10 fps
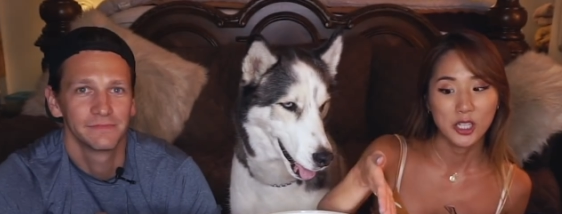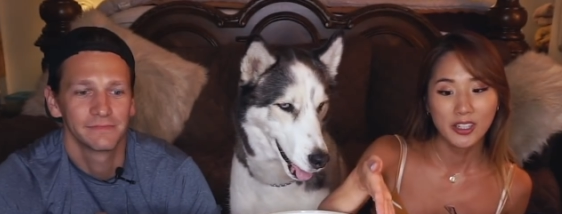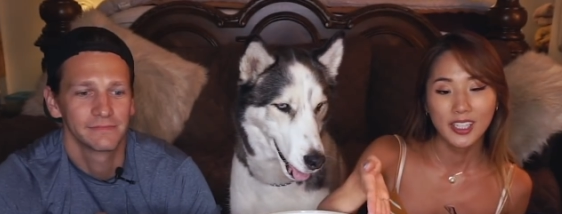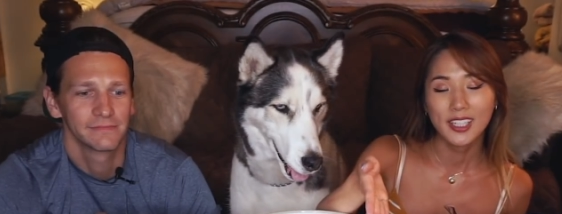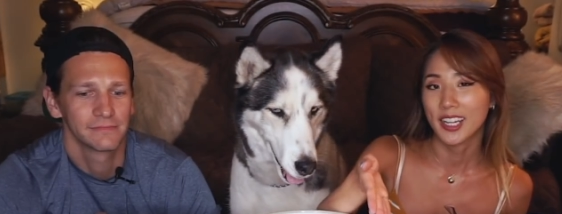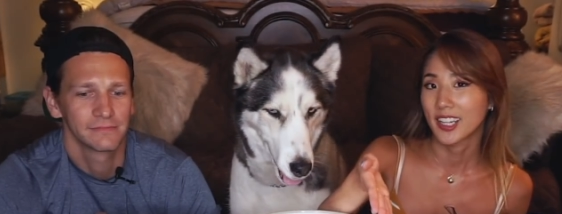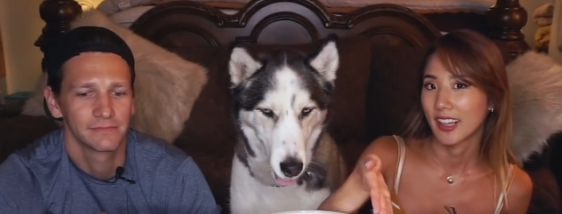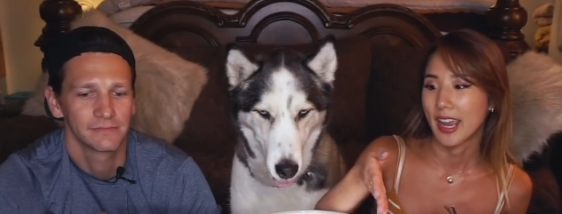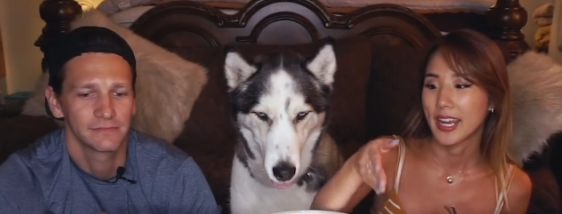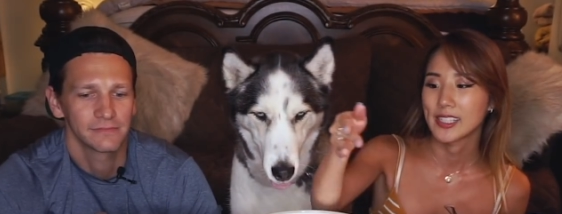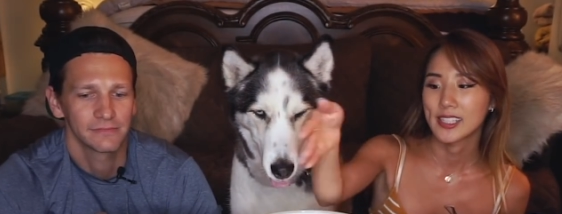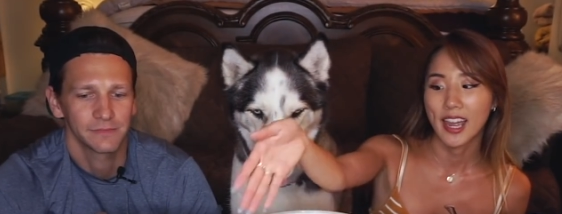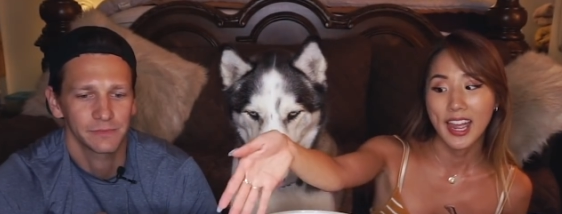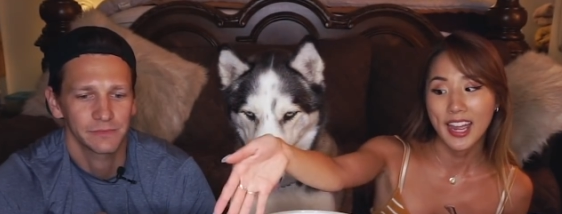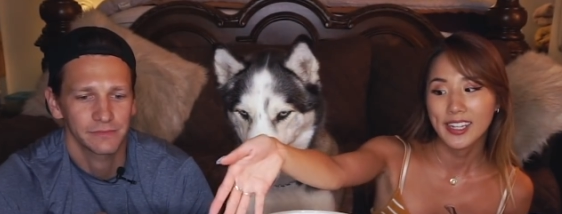Speaker 1: have turkey that he likes,
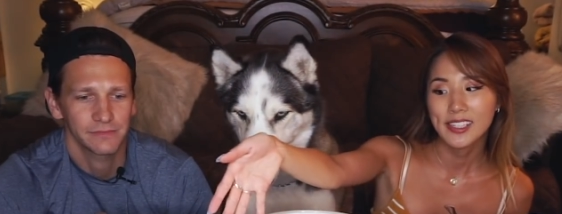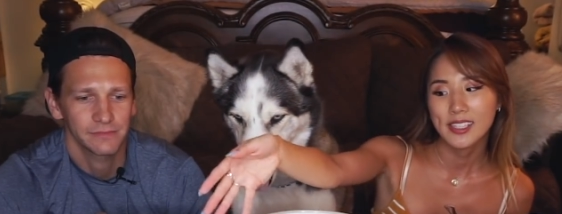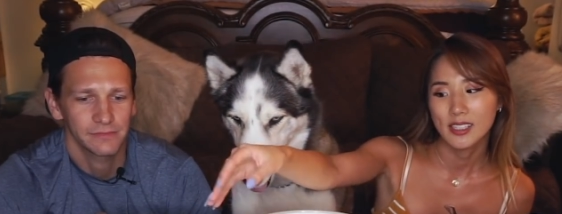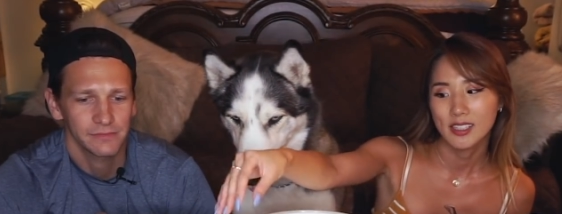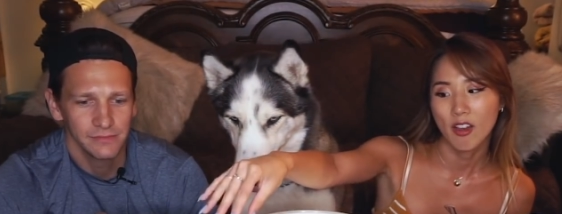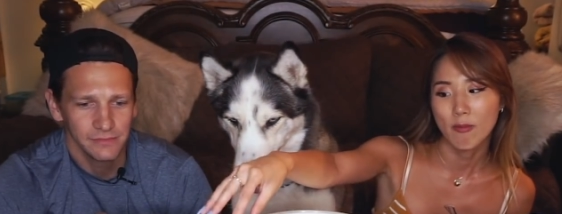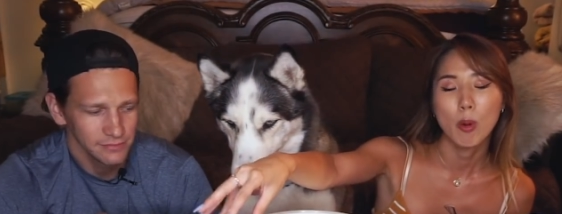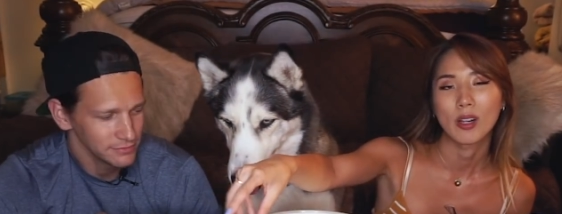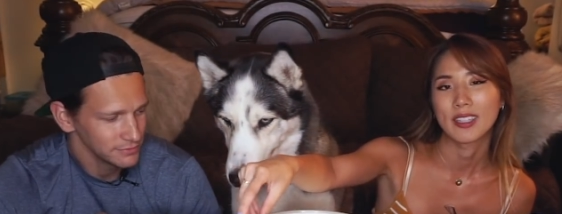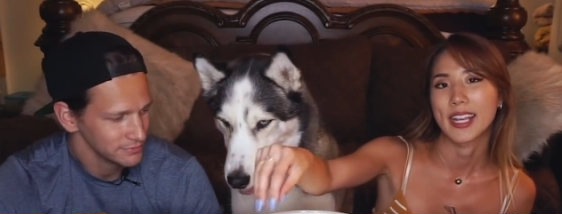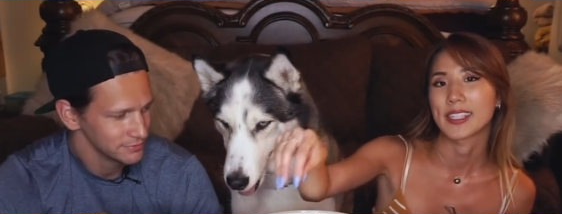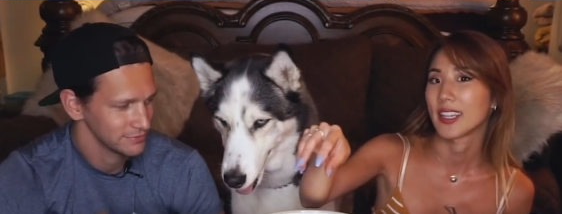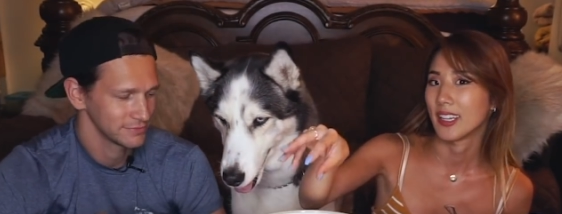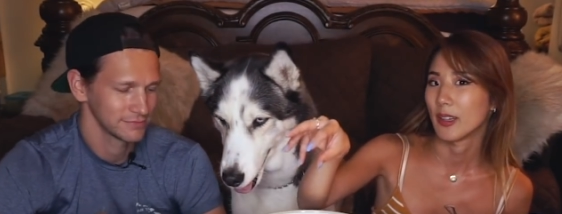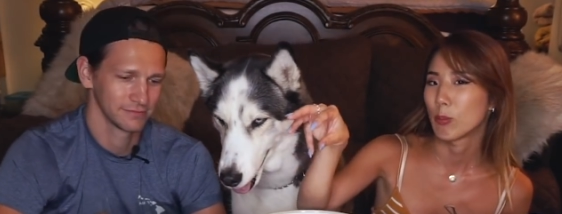eggs, soft-boiled
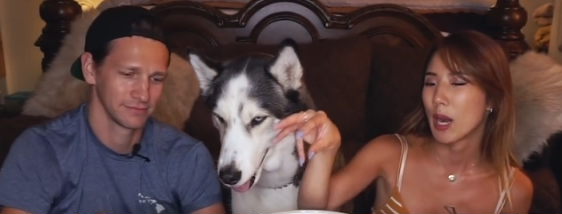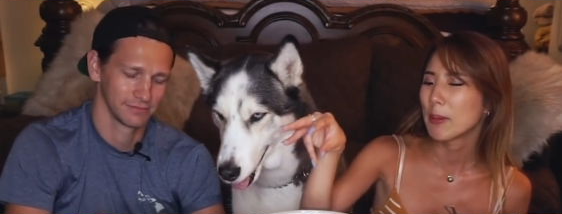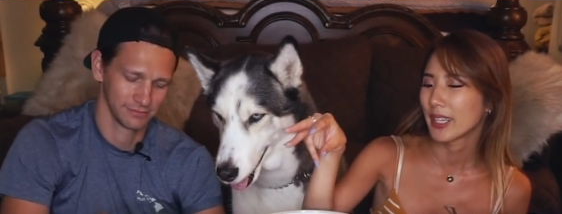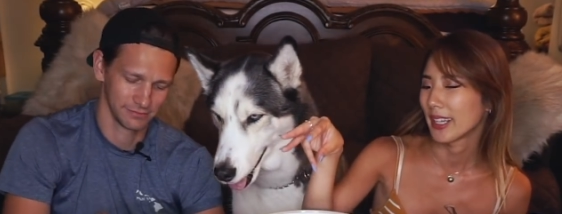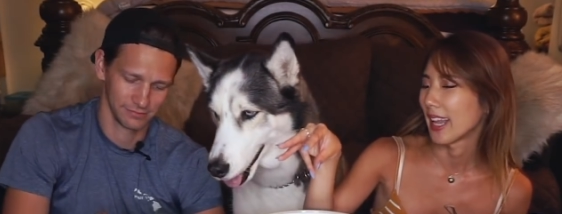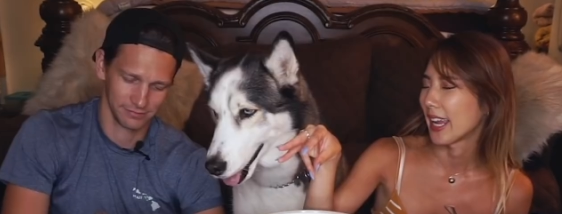eggs that he probably